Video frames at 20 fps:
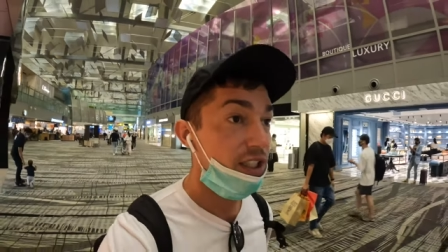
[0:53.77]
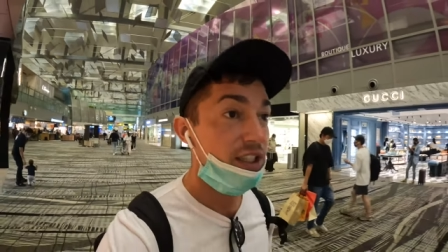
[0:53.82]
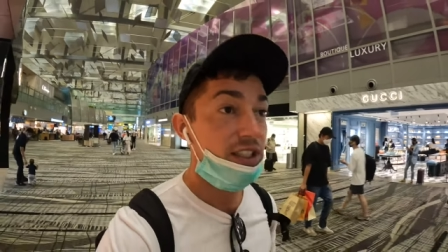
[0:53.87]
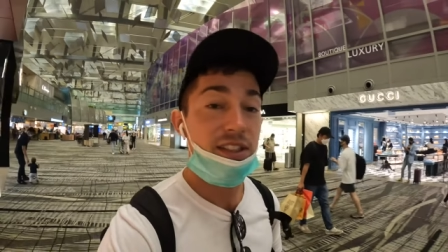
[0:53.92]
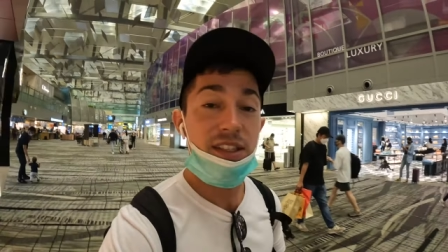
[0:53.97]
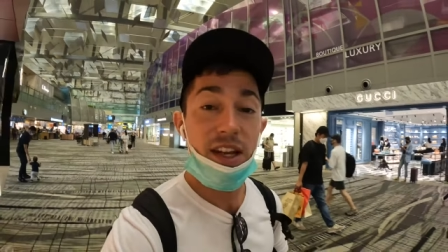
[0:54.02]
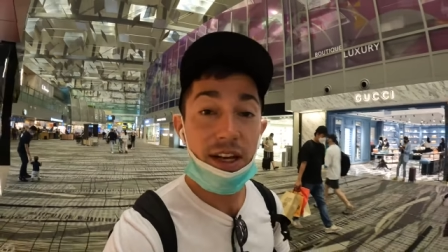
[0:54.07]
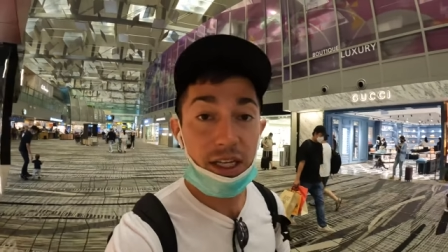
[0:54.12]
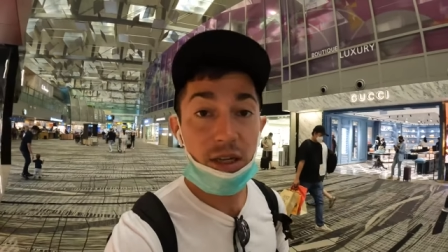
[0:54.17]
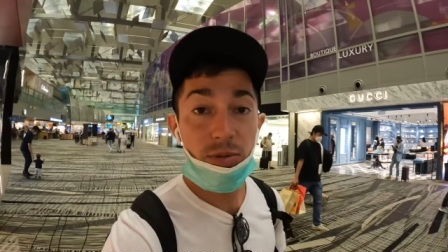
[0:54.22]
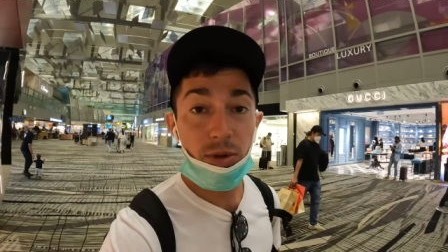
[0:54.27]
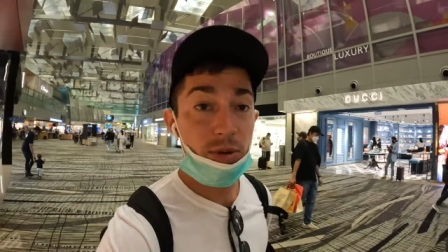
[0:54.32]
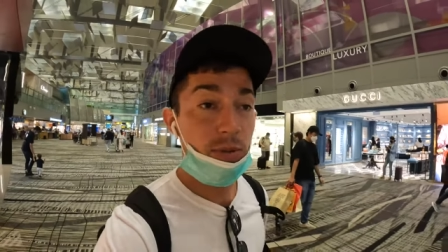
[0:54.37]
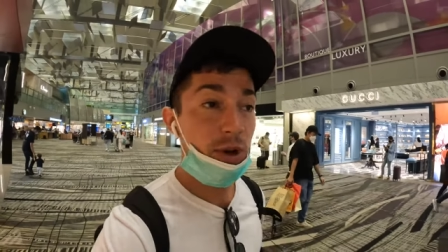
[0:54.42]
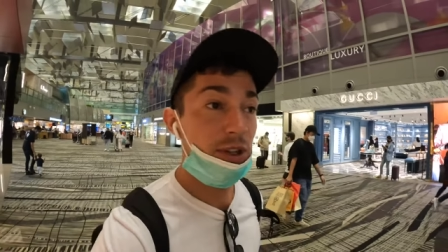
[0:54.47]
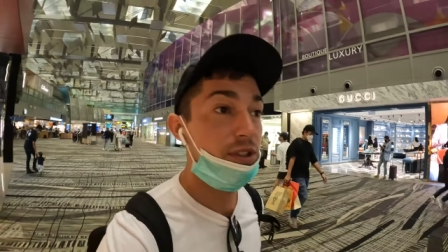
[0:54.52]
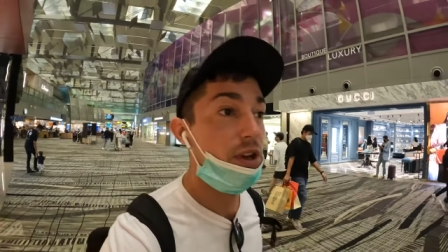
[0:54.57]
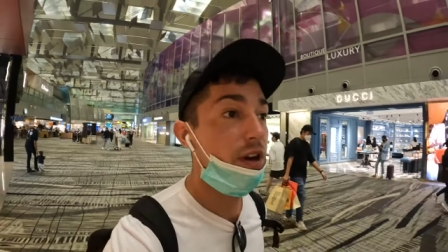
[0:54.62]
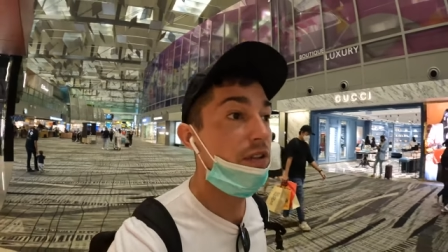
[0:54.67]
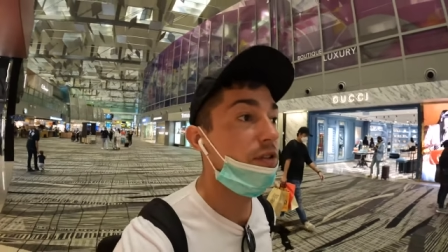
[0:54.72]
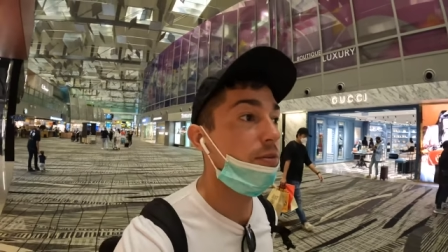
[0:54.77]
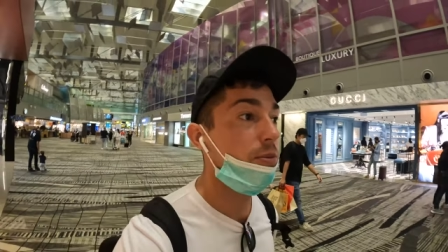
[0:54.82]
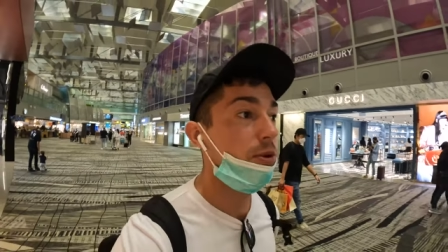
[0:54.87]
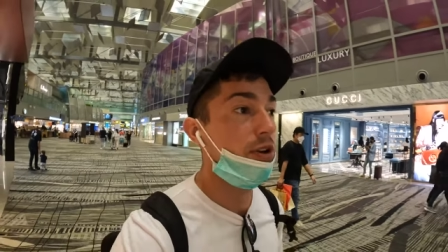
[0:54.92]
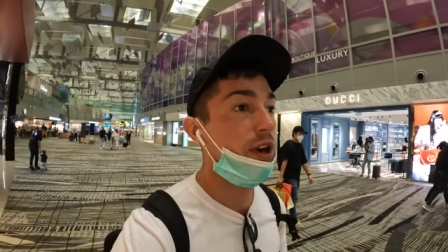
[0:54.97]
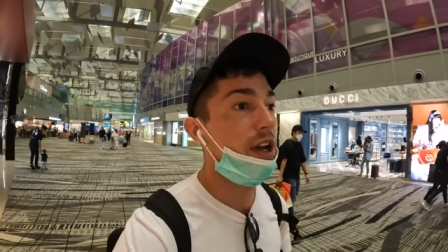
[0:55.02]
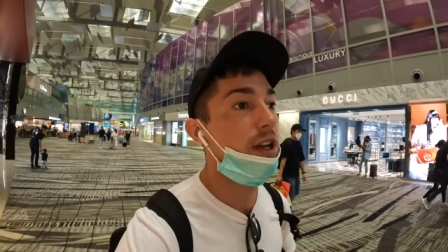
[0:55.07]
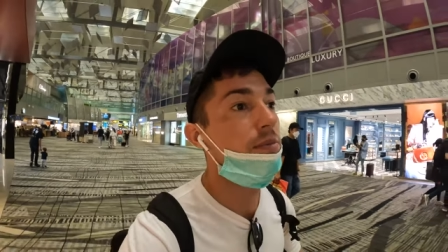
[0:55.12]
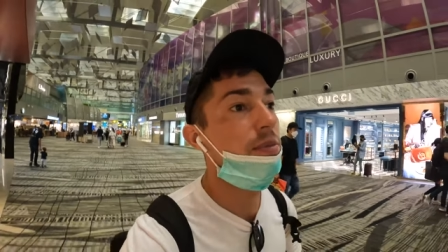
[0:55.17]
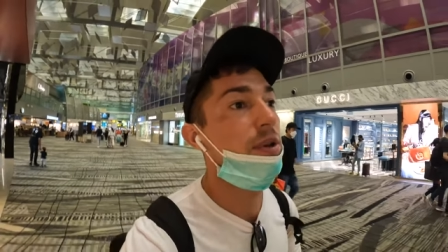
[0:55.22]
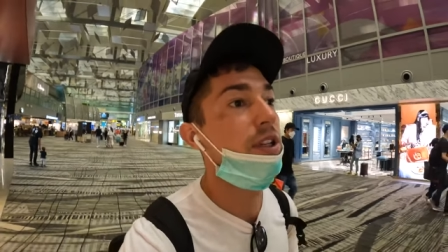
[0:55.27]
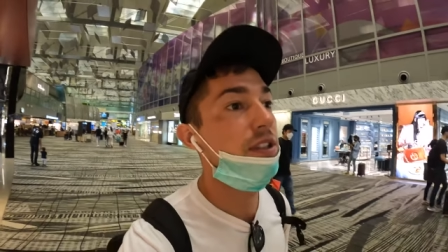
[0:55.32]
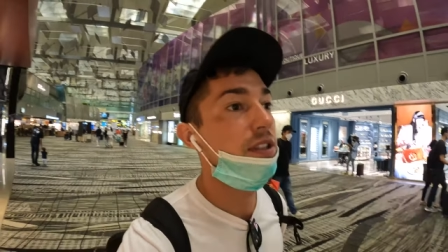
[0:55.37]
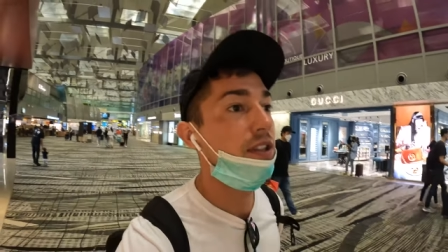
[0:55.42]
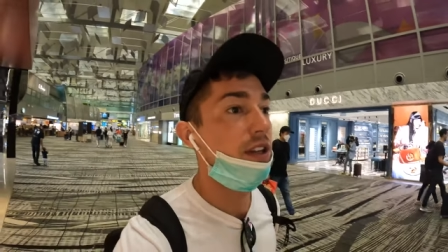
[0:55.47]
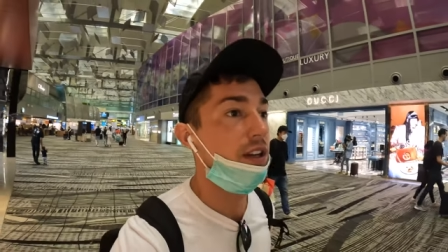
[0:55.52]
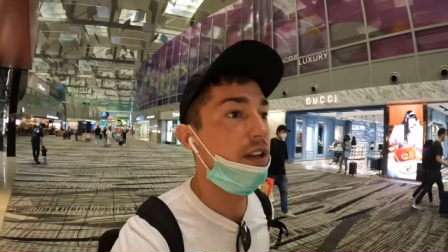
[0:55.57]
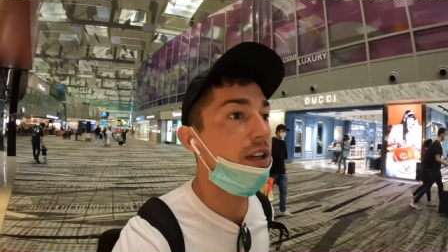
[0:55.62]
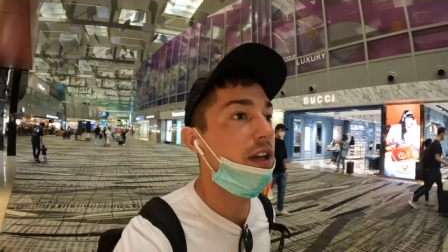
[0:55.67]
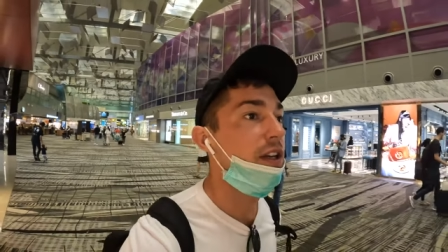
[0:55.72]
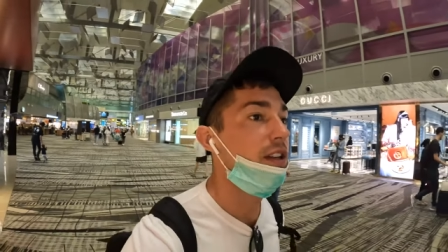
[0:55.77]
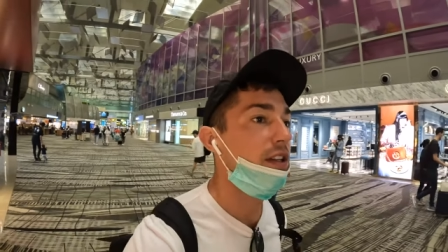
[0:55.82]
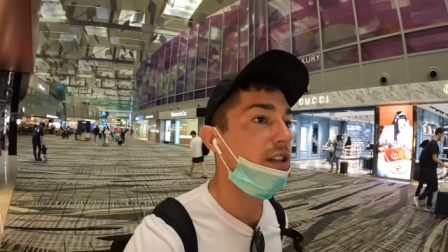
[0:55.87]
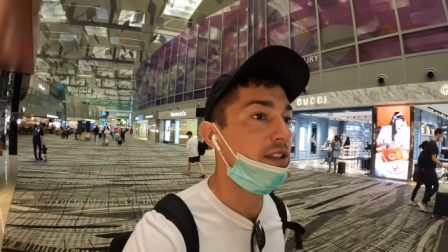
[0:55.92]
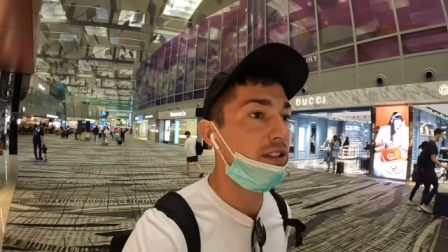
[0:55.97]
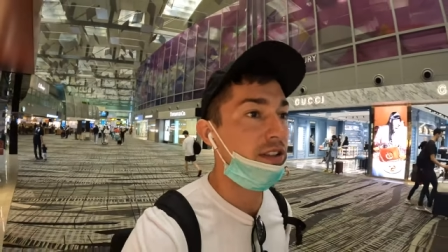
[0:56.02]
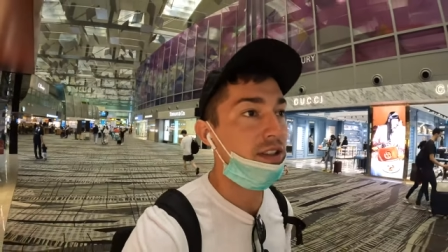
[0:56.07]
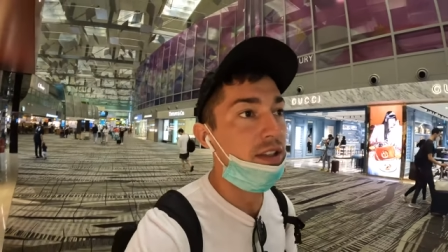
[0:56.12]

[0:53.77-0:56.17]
it's not gonna be the most comfortable ride, but hey,